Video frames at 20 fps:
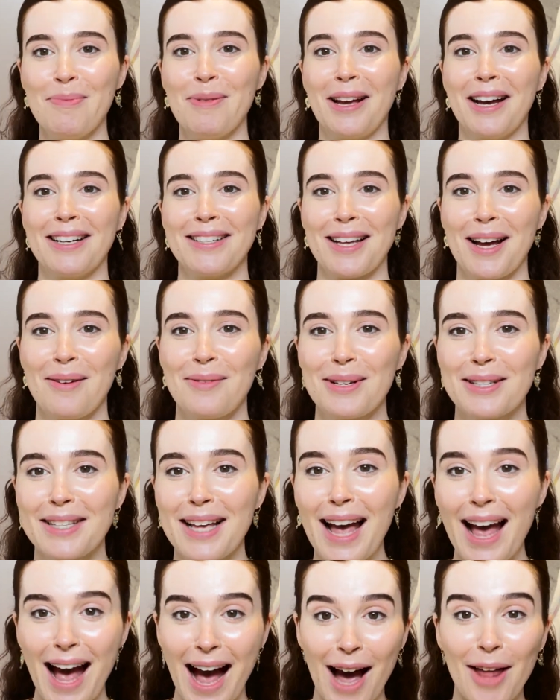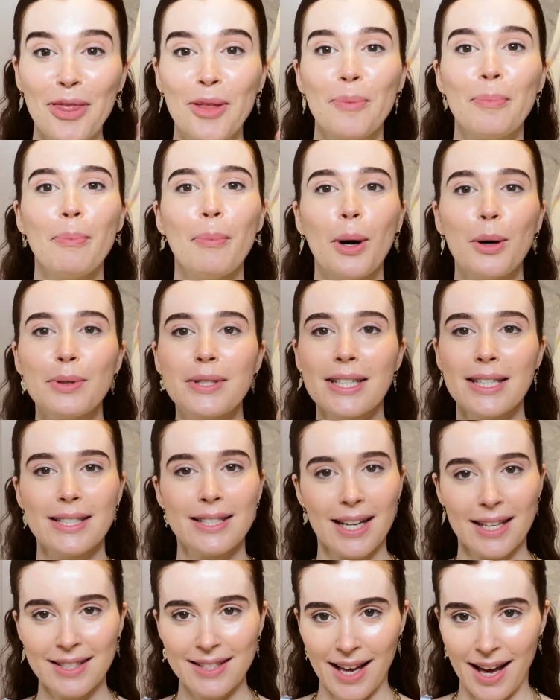because I had the most
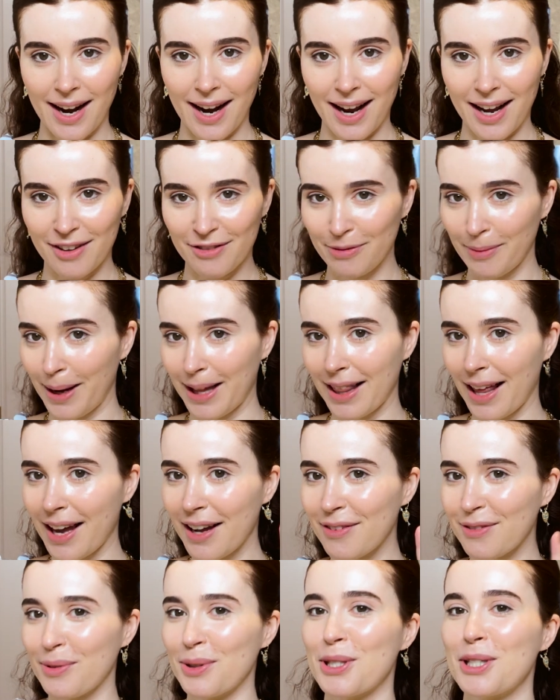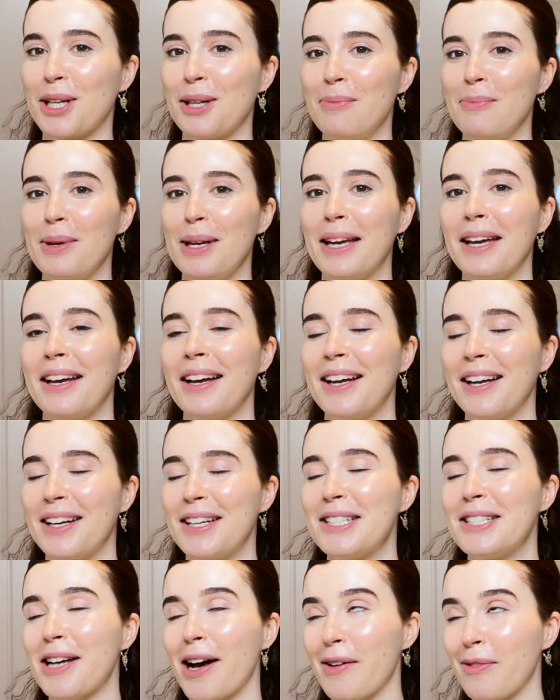intense headache of my life, which can be
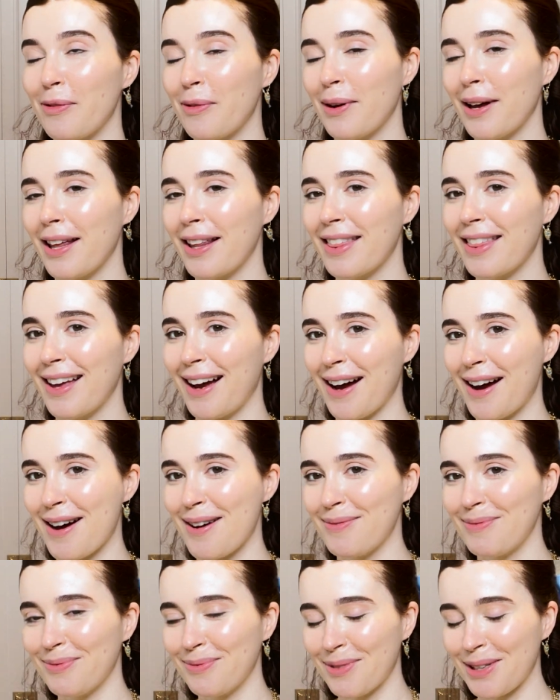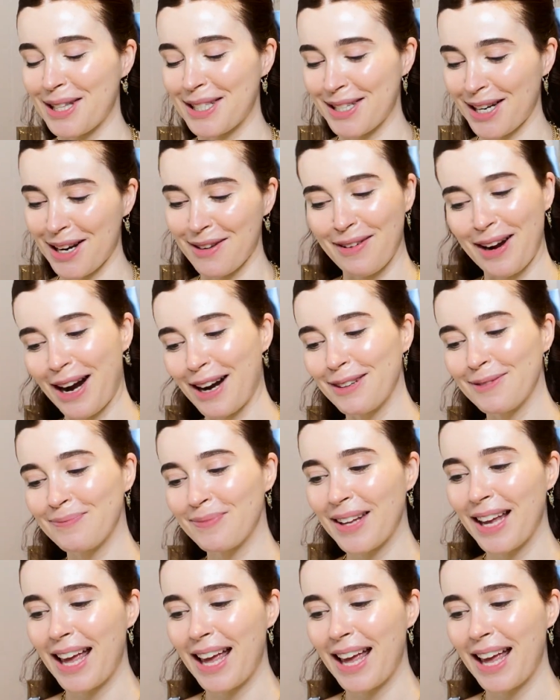tough with a ton of hair.